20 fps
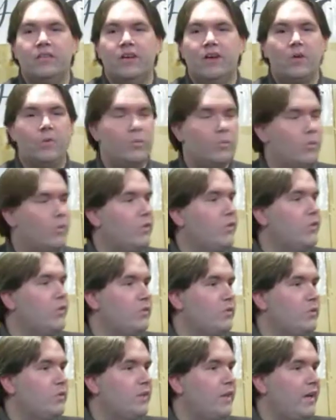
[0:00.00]
Are we willing to
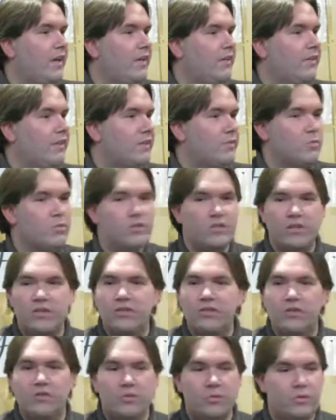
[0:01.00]
do that? That's what
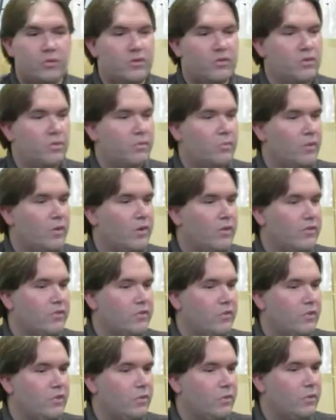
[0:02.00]
Jesus would want us
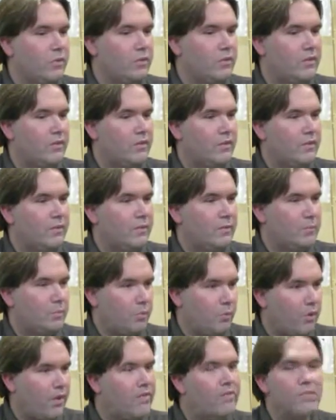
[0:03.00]
to do
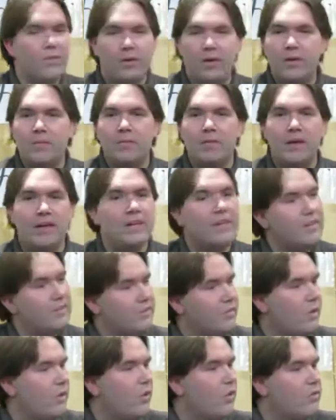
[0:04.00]
pray for him like
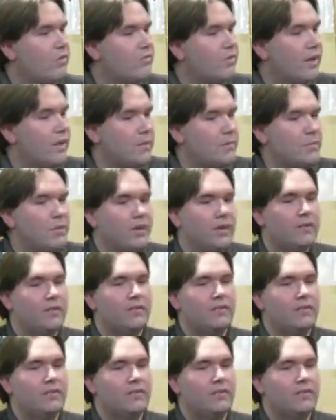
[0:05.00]
he's our own family.